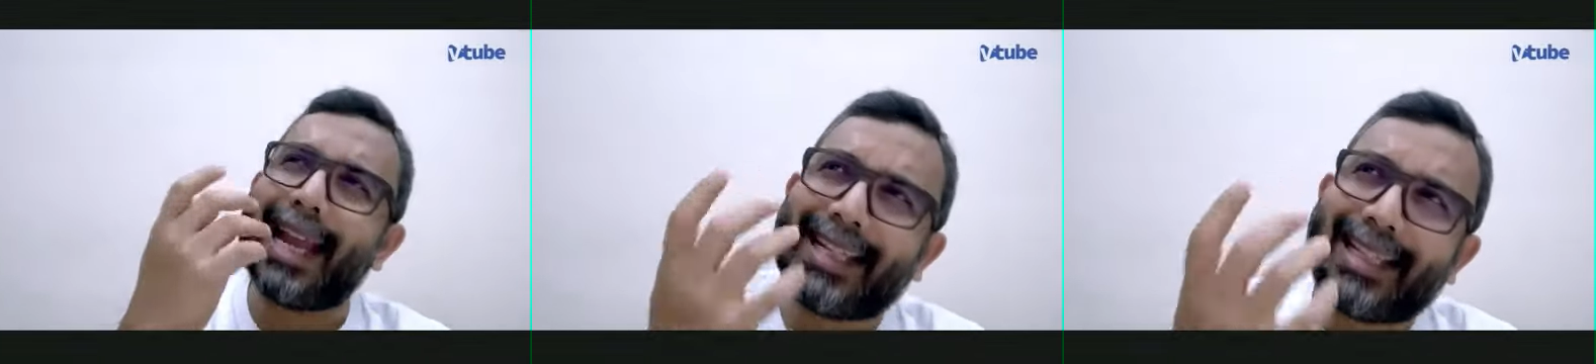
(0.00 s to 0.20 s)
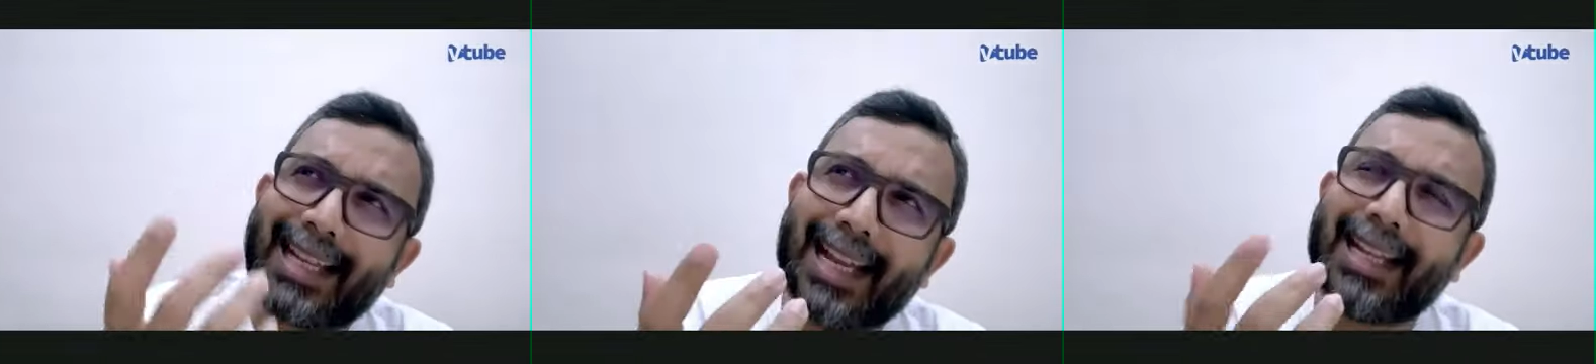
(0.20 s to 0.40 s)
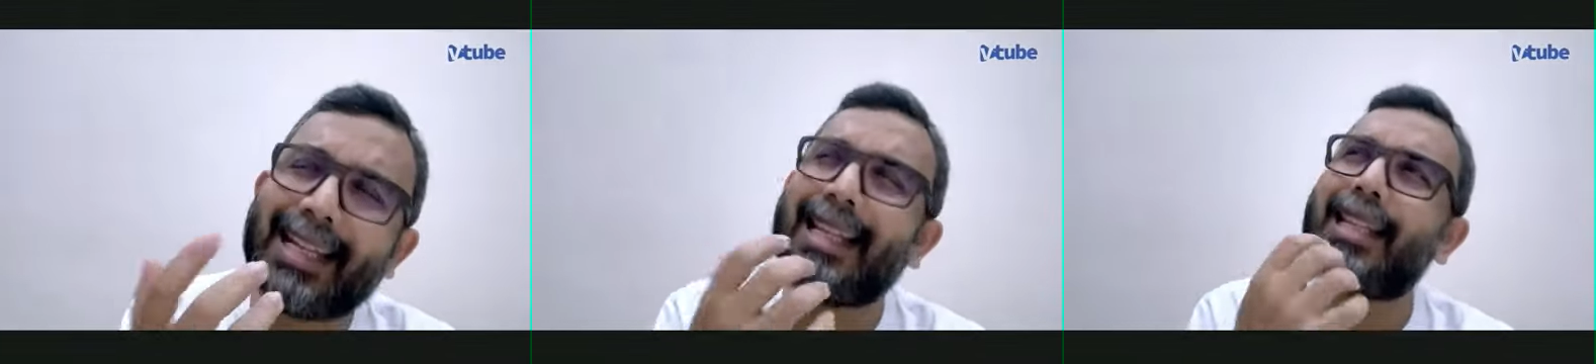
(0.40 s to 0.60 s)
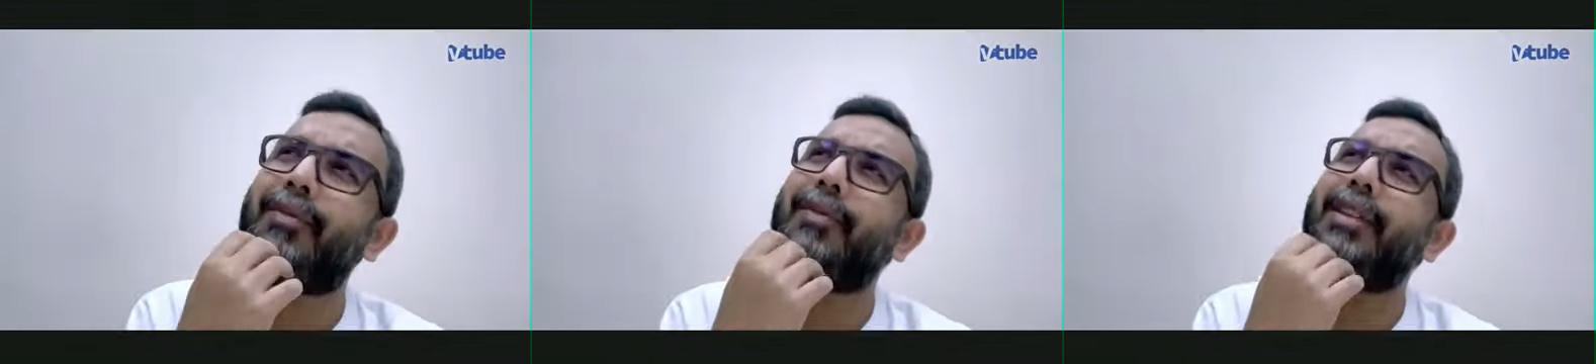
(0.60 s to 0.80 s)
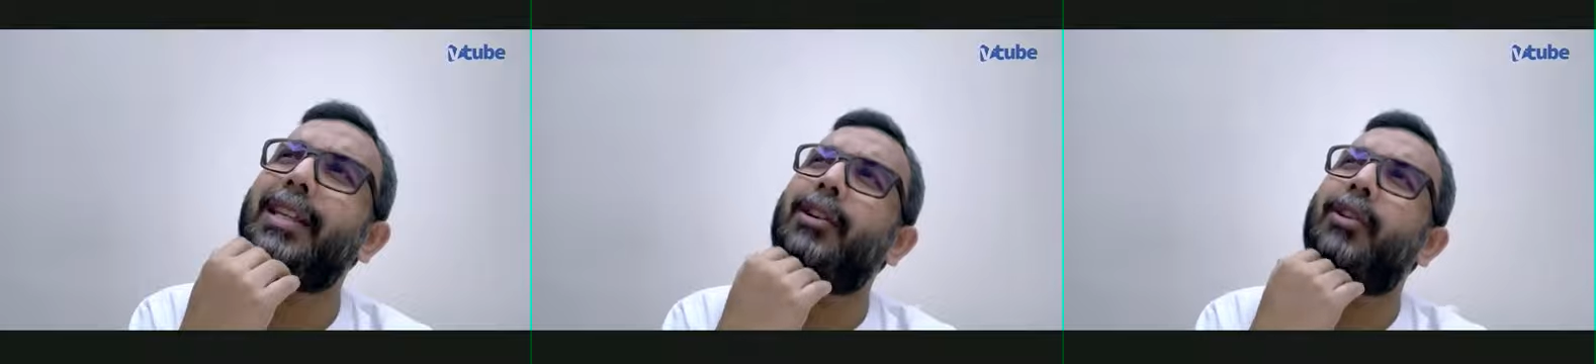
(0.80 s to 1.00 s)
attend this
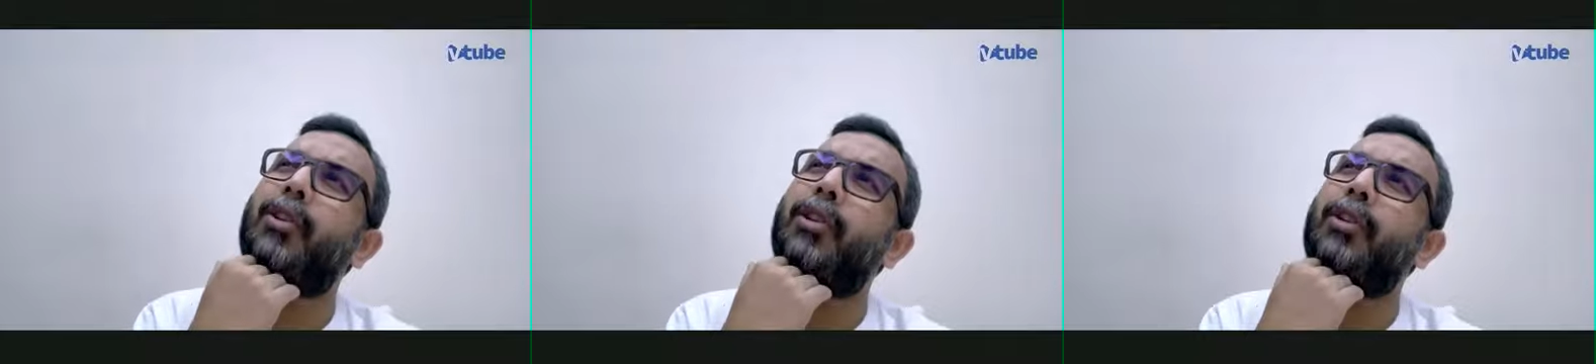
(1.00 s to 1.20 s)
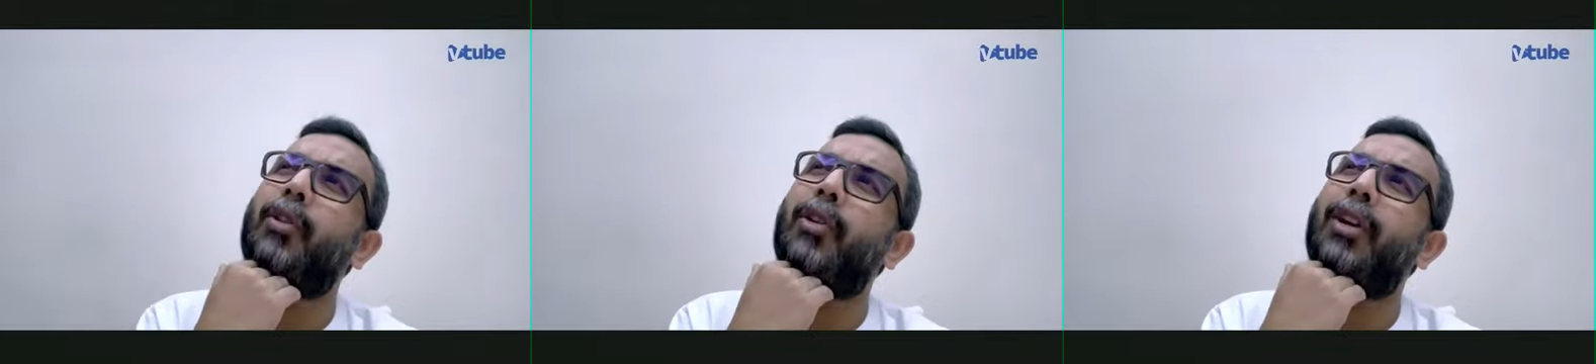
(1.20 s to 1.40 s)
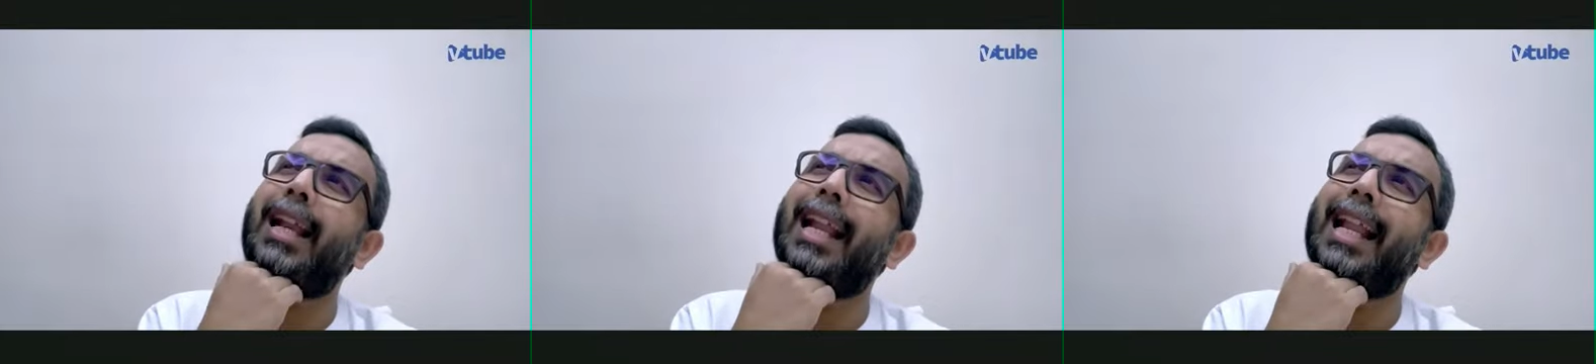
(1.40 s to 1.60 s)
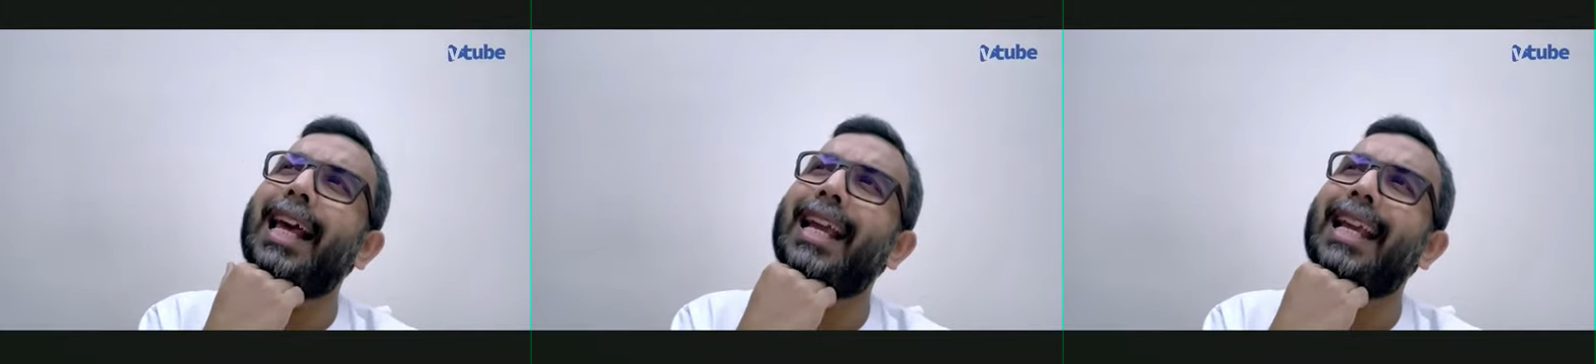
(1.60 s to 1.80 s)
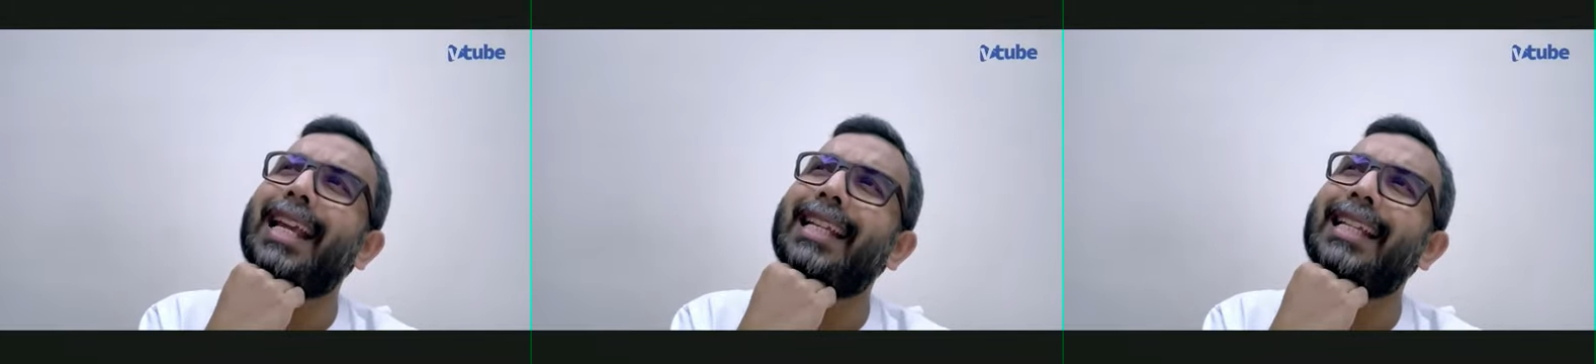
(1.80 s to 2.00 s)
VCon
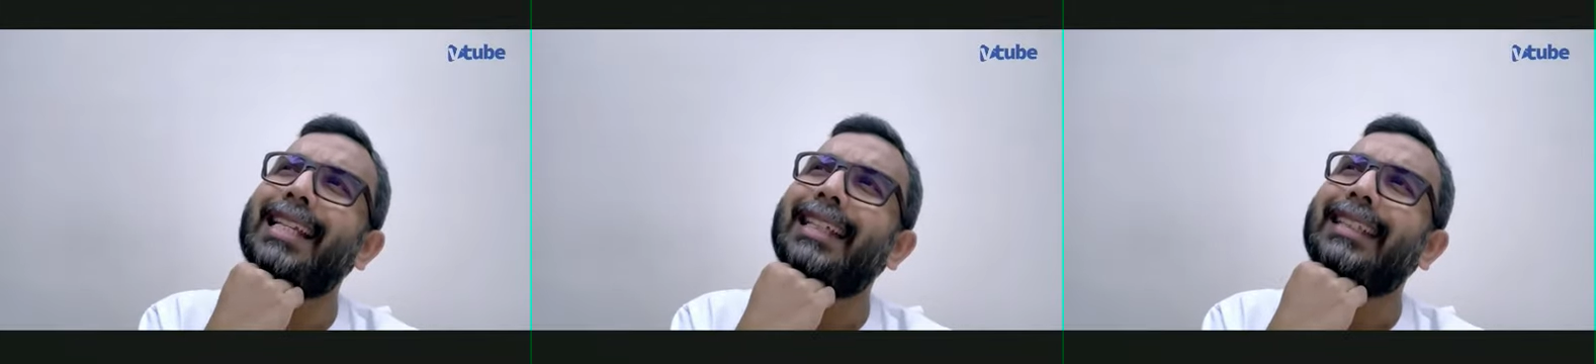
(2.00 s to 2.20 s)
online?